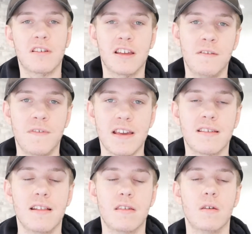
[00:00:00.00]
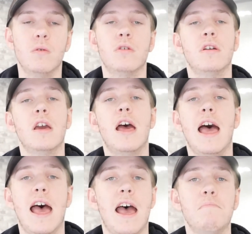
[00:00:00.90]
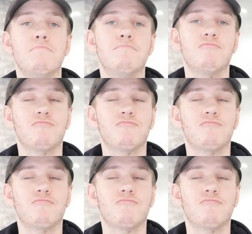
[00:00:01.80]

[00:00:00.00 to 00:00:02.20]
you can invest into, and